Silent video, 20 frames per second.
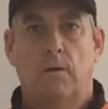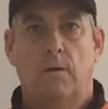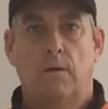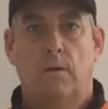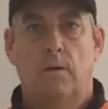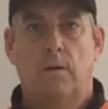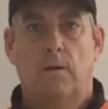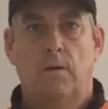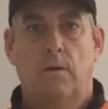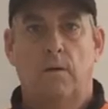
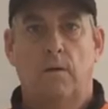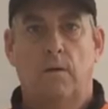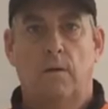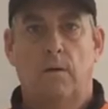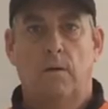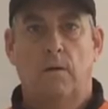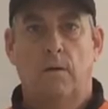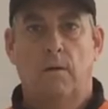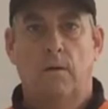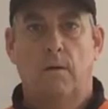that right
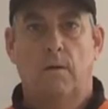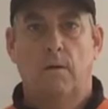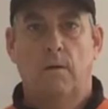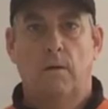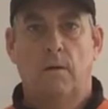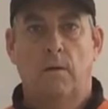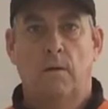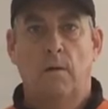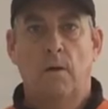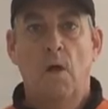now.
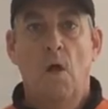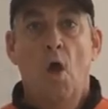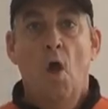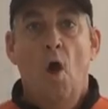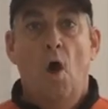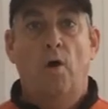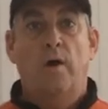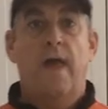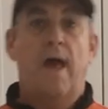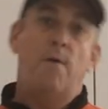
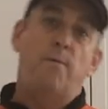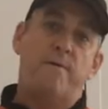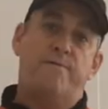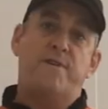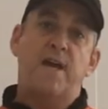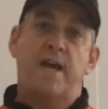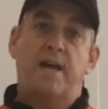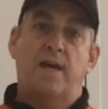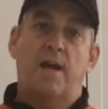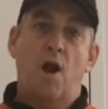Okay, we've
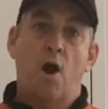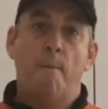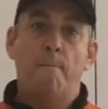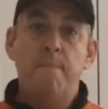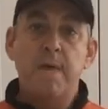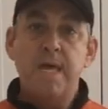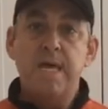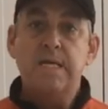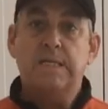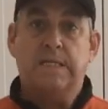taken our
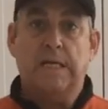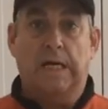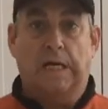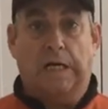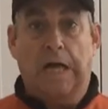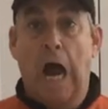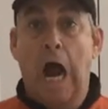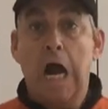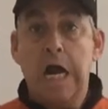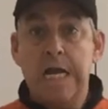meat, uh,
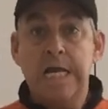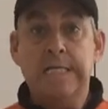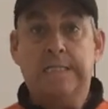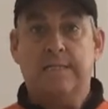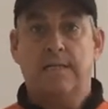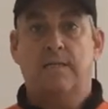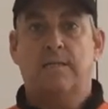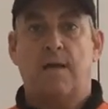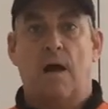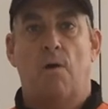
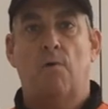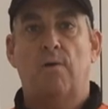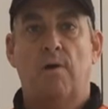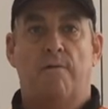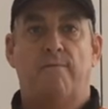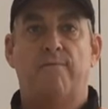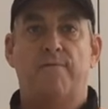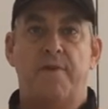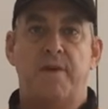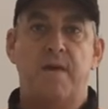carnitas, out
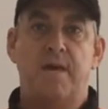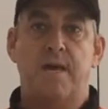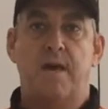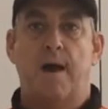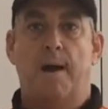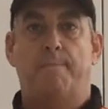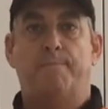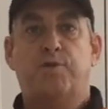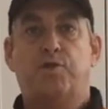of the uh,